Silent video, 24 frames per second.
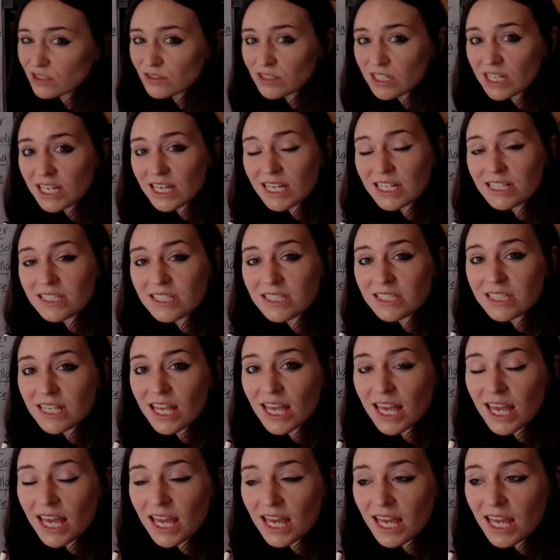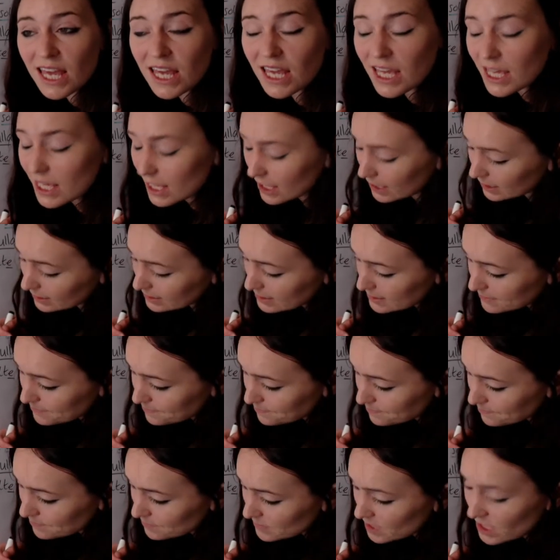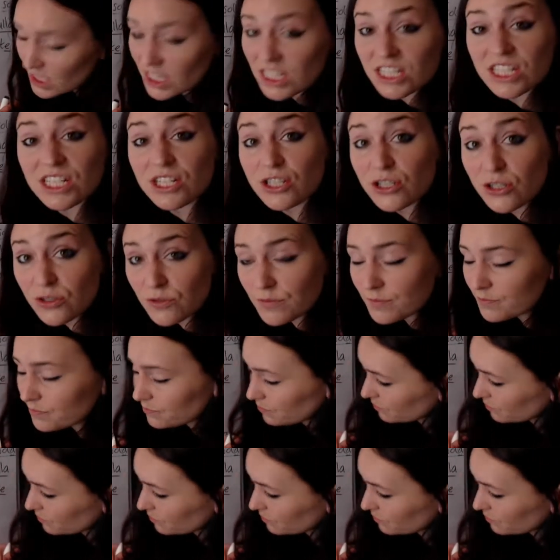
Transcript: you that it's a conditional.